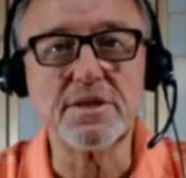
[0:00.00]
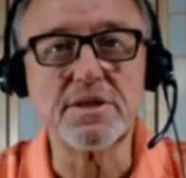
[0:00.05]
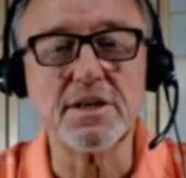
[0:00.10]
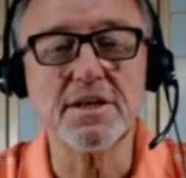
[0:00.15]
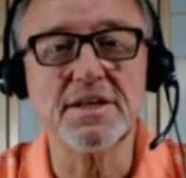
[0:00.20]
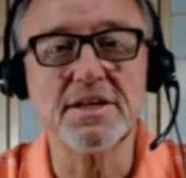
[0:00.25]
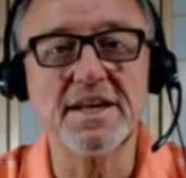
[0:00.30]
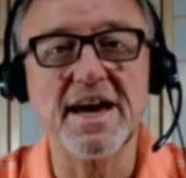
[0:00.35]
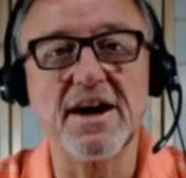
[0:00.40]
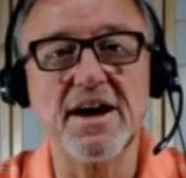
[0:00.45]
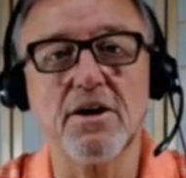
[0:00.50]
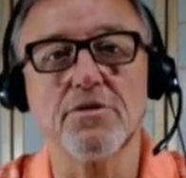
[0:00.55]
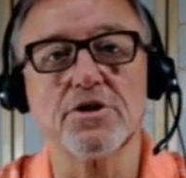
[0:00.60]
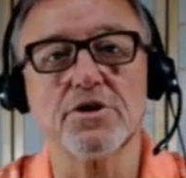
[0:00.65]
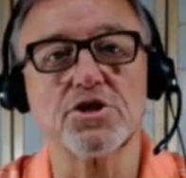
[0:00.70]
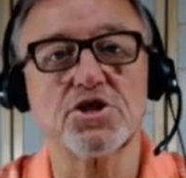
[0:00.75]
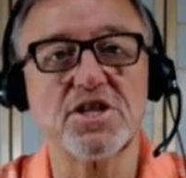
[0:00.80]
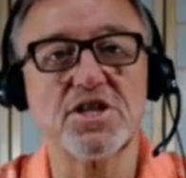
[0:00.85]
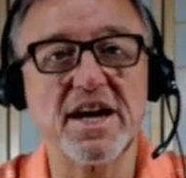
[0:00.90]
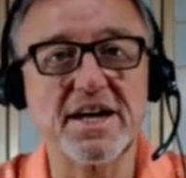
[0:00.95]
Now, the
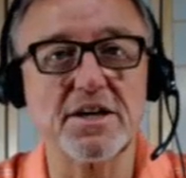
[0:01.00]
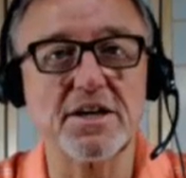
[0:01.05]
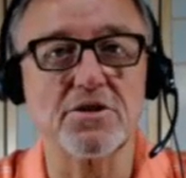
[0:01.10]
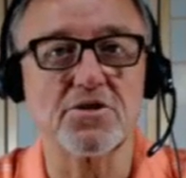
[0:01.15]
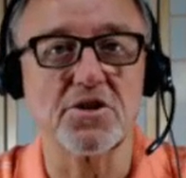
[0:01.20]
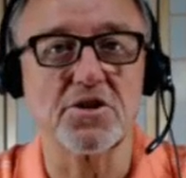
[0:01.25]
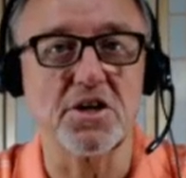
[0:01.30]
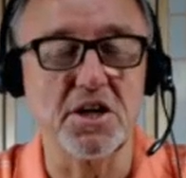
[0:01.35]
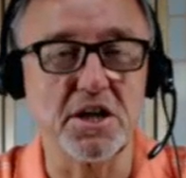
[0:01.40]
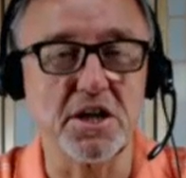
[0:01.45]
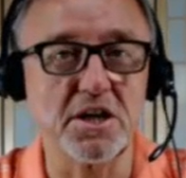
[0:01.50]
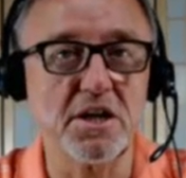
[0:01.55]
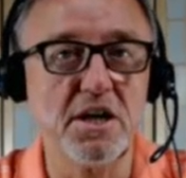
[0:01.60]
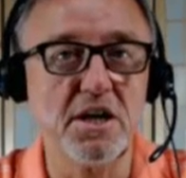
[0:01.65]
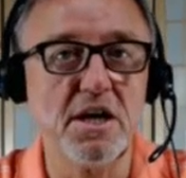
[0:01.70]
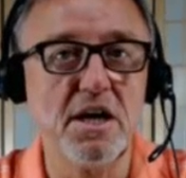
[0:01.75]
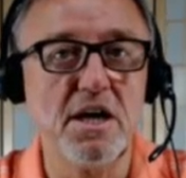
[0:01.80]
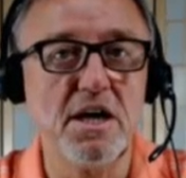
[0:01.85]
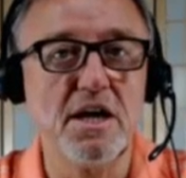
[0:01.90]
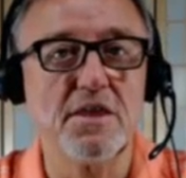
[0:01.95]
second thing
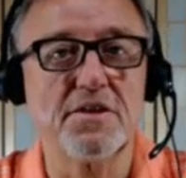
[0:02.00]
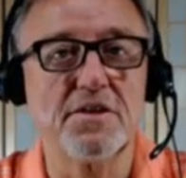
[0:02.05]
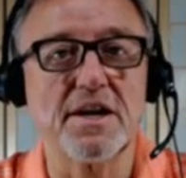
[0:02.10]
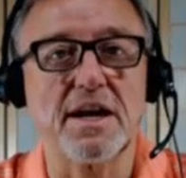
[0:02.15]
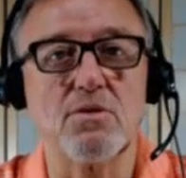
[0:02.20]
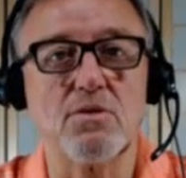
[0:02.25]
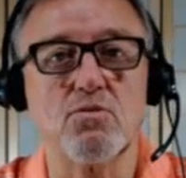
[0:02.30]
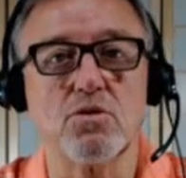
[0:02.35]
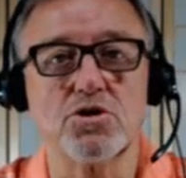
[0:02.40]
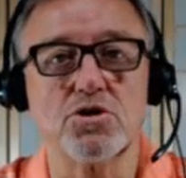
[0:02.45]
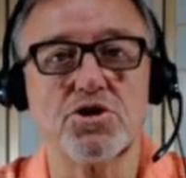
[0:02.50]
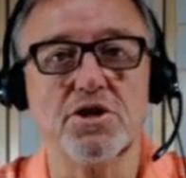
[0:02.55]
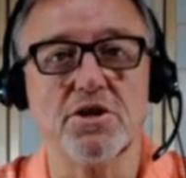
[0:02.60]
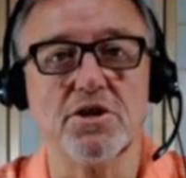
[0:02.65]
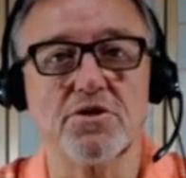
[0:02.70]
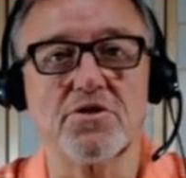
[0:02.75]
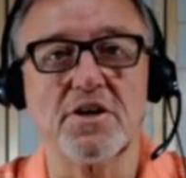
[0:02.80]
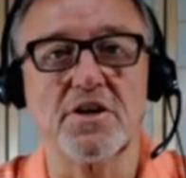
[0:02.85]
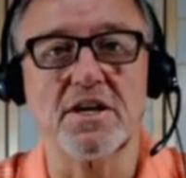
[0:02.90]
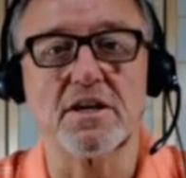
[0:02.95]
that I want you to
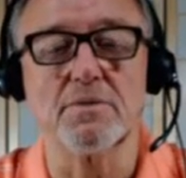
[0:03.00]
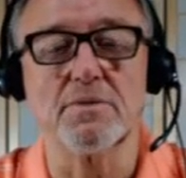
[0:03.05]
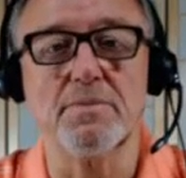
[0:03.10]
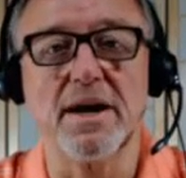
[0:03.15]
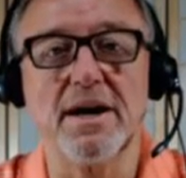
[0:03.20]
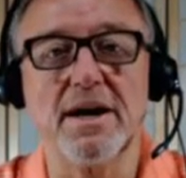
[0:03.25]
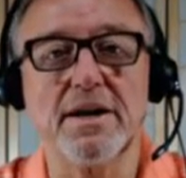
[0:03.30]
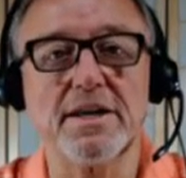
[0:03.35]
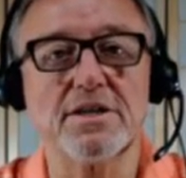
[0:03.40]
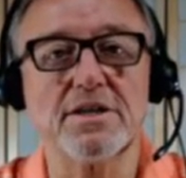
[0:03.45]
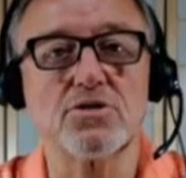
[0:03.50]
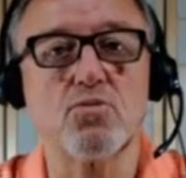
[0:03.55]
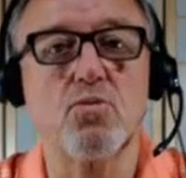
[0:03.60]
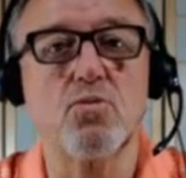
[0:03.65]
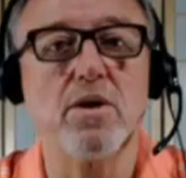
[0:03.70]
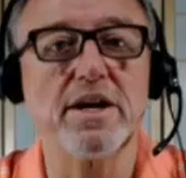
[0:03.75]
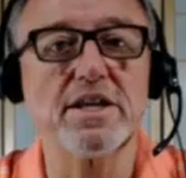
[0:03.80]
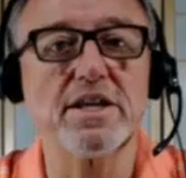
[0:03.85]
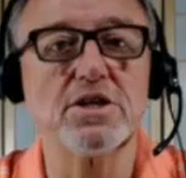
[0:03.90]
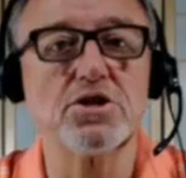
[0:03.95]
think about is,
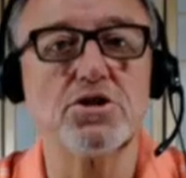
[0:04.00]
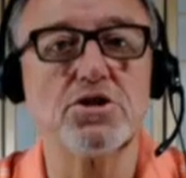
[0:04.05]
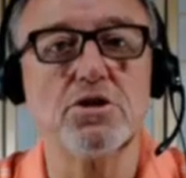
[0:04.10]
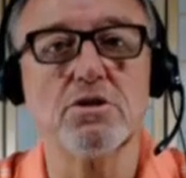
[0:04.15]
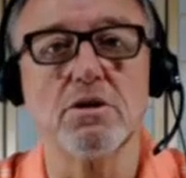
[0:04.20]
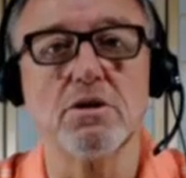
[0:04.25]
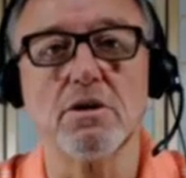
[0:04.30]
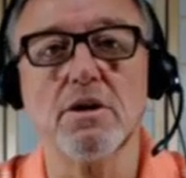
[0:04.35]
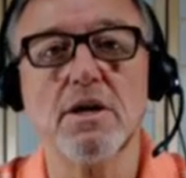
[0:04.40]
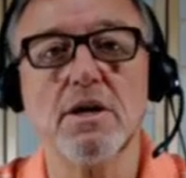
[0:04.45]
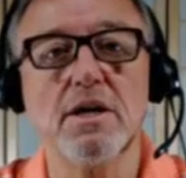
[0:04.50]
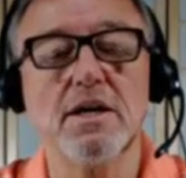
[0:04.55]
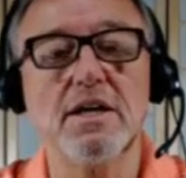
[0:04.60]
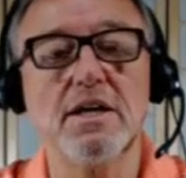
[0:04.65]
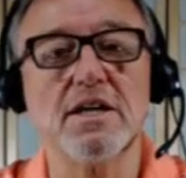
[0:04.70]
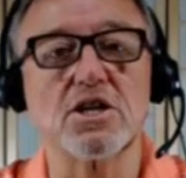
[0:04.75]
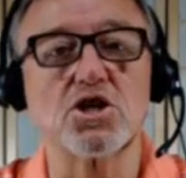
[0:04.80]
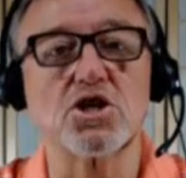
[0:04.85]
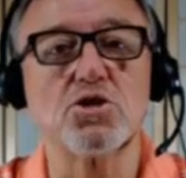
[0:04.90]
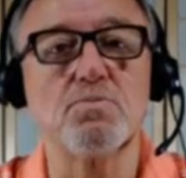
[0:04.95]
what is your
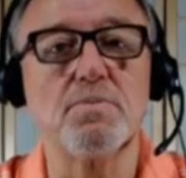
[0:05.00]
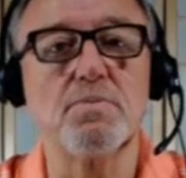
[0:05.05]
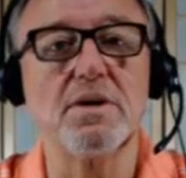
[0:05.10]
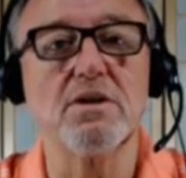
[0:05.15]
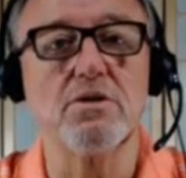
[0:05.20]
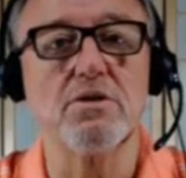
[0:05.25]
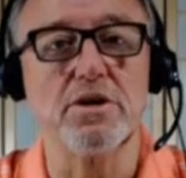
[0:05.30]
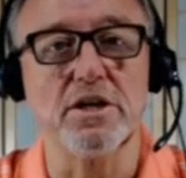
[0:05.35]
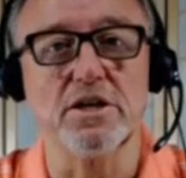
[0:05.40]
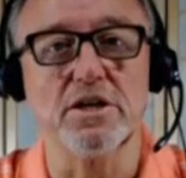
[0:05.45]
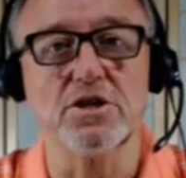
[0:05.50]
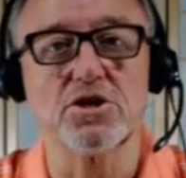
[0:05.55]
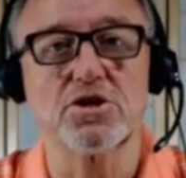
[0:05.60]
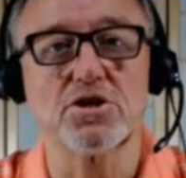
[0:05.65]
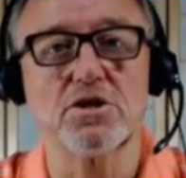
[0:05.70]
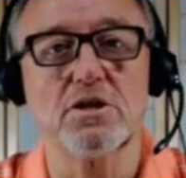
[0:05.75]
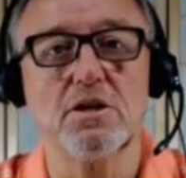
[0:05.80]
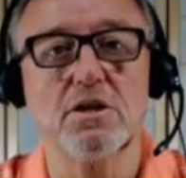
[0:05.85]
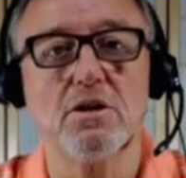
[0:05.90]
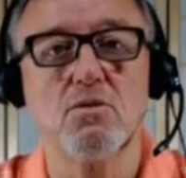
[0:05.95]
experience?
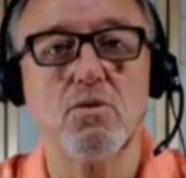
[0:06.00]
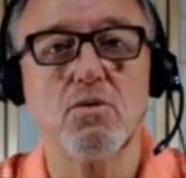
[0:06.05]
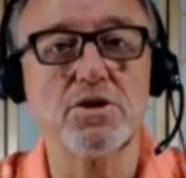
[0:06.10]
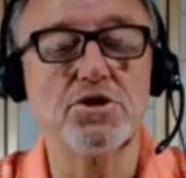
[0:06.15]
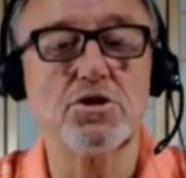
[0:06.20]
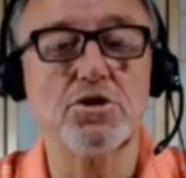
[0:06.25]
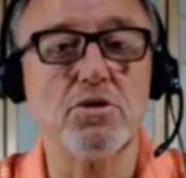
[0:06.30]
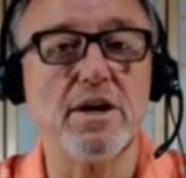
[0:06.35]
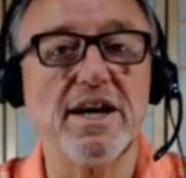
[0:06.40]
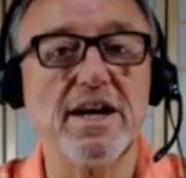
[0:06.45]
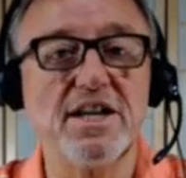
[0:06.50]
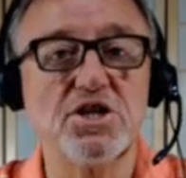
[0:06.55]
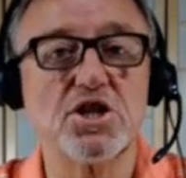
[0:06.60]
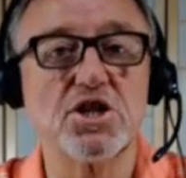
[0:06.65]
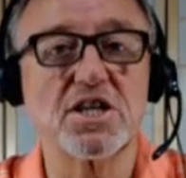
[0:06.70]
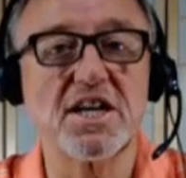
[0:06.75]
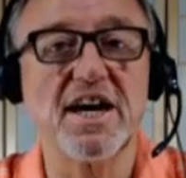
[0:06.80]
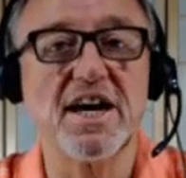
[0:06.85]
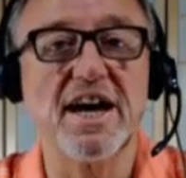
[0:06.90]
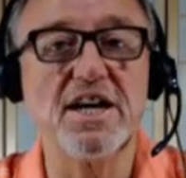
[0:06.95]
What's your
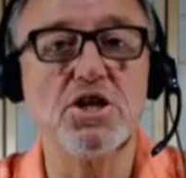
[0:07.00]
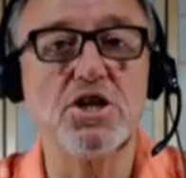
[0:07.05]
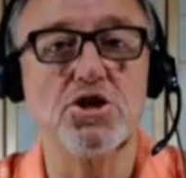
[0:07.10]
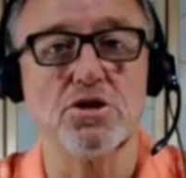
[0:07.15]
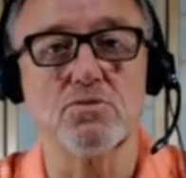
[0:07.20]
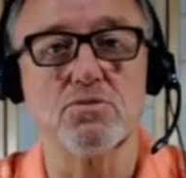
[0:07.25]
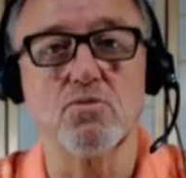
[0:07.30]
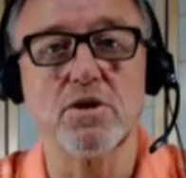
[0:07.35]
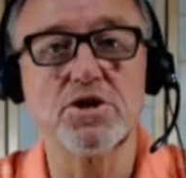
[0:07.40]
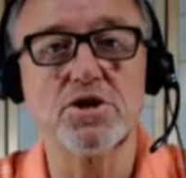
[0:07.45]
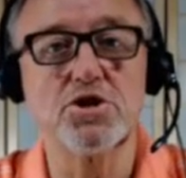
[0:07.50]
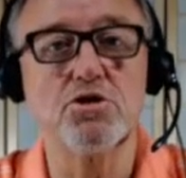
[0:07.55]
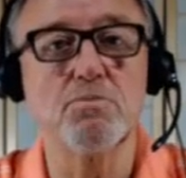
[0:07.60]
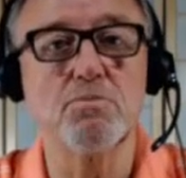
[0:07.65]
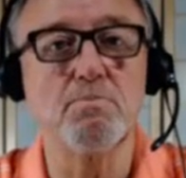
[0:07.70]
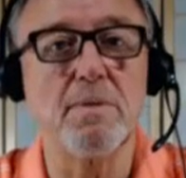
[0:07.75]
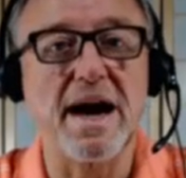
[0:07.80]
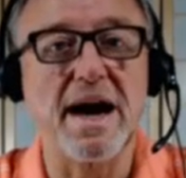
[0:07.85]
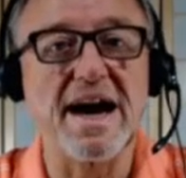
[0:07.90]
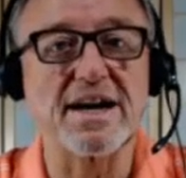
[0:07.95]
education? What's your
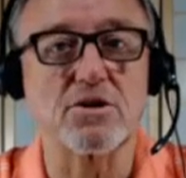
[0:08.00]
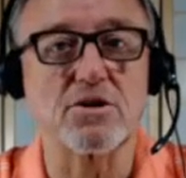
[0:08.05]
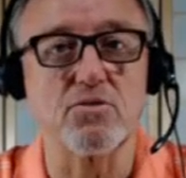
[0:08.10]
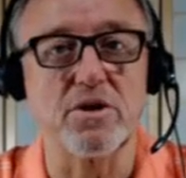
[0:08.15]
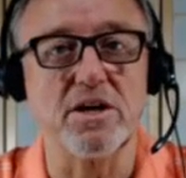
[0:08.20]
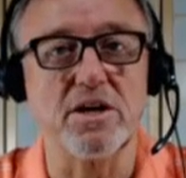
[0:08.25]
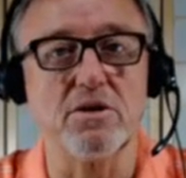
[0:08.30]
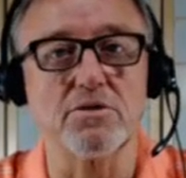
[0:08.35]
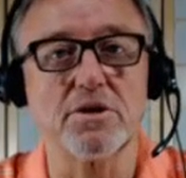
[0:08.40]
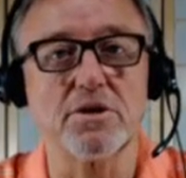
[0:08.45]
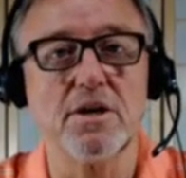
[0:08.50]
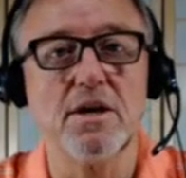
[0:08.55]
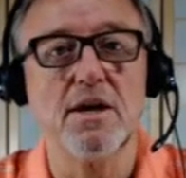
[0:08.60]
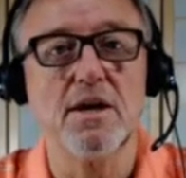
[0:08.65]
background?